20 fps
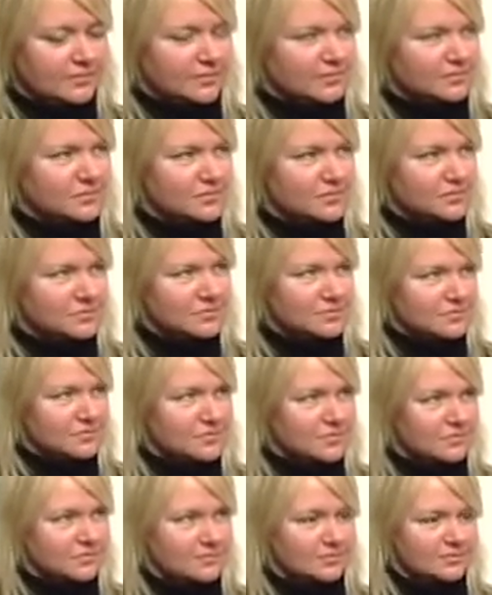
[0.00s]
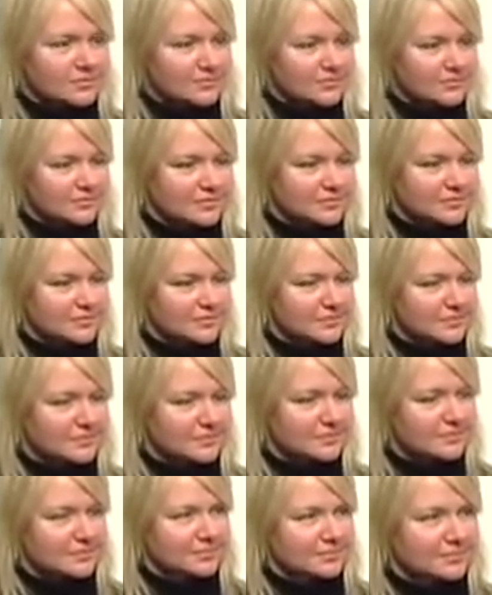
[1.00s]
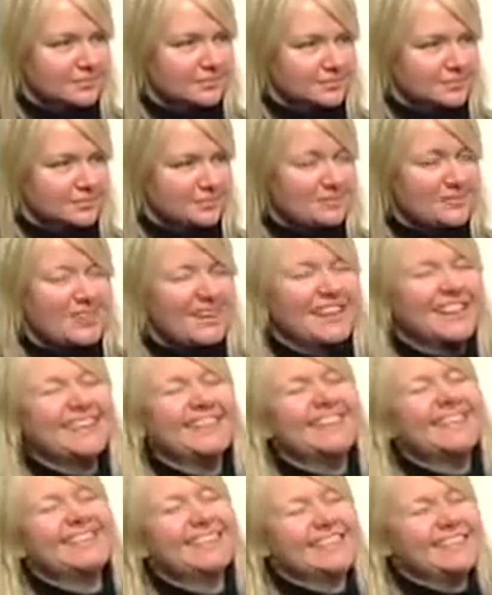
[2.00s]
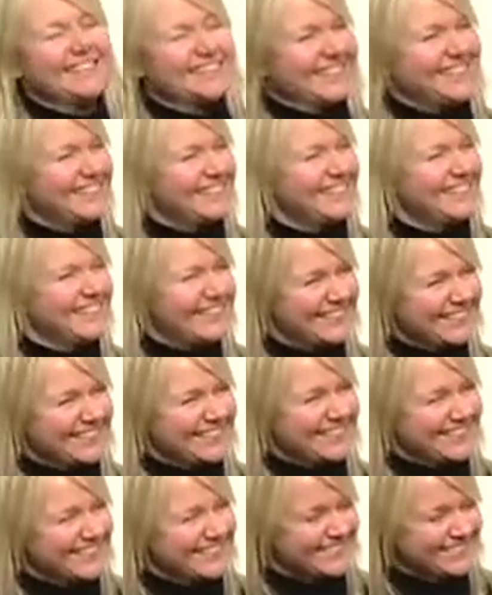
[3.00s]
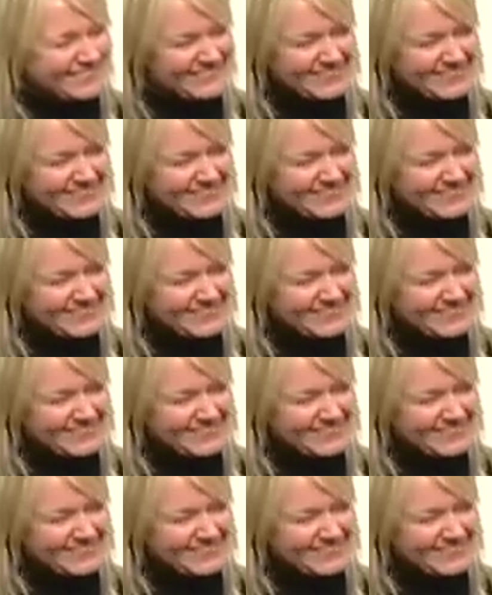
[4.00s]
[no speech]